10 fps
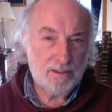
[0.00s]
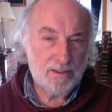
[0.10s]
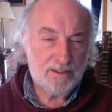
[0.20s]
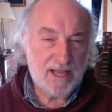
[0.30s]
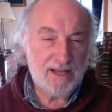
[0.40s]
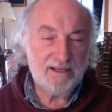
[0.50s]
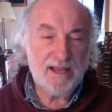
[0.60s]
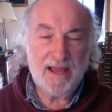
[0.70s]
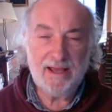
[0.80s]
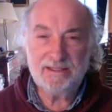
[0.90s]
Satan
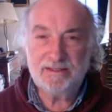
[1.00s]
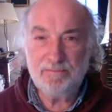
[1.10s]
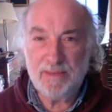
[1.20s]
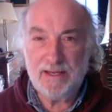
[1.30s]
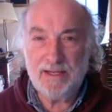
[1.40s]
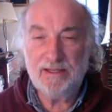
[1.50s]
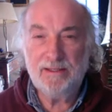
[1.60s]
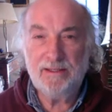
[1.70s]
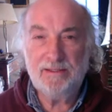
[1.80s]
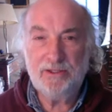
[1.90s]
has
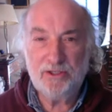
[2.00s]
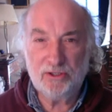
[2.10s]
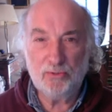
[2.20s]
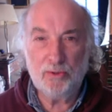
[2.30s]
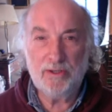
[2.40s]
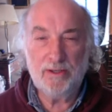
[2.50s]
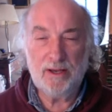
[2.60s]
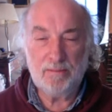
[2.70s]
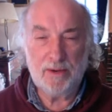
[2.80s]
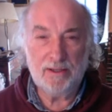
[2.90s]
many children
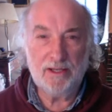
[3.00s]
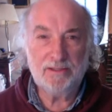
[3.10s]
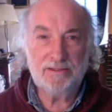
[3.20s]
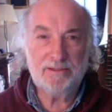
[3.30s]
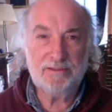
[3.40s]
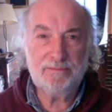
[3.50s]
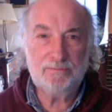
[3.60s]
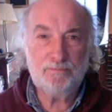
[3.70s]
among us.